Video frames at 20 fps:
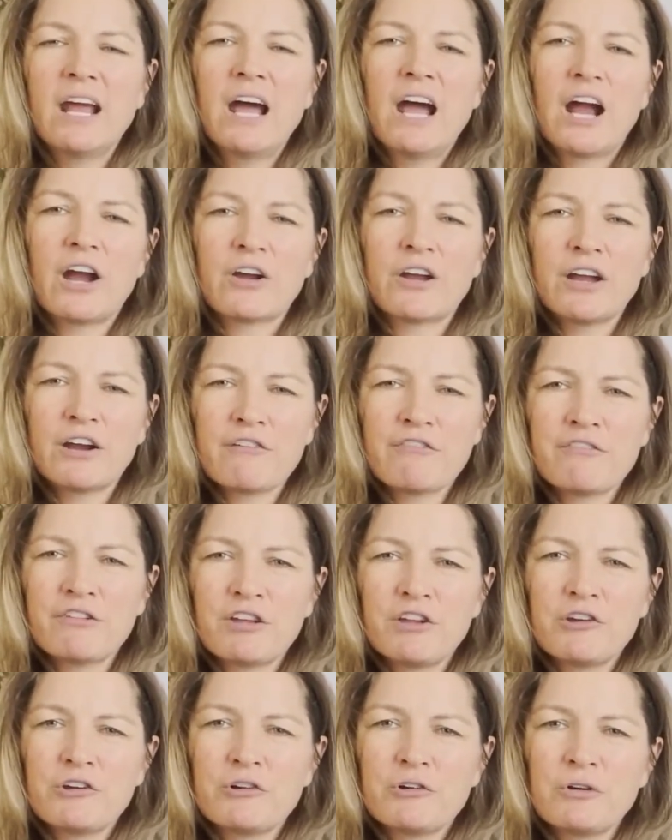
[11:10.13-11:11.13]
are here for
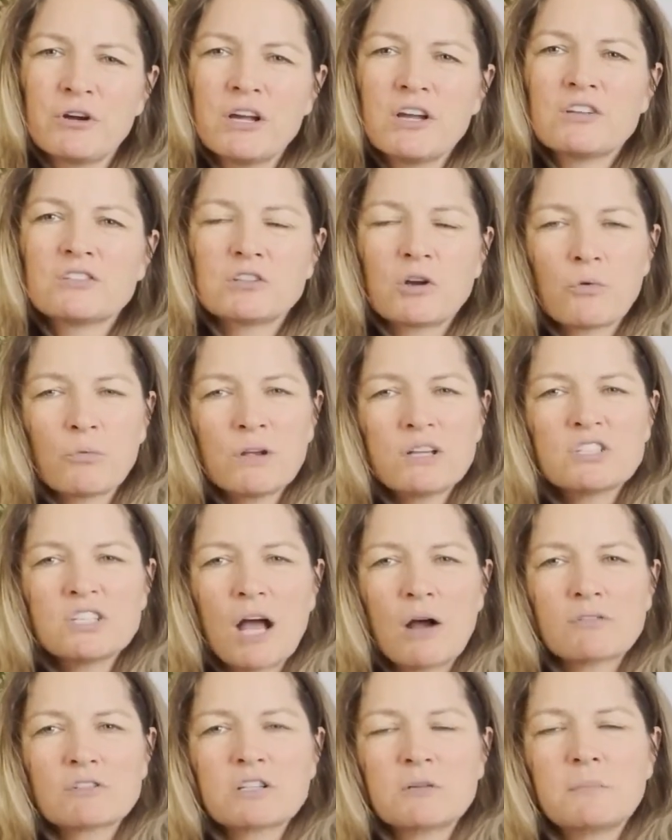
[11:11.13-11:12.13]
you. So reach
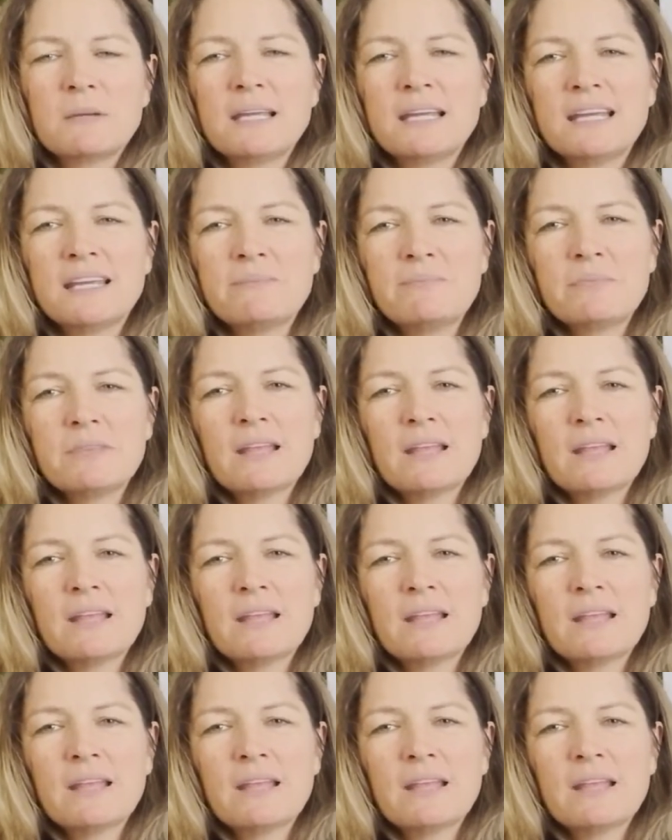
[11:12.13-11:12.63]
out to me.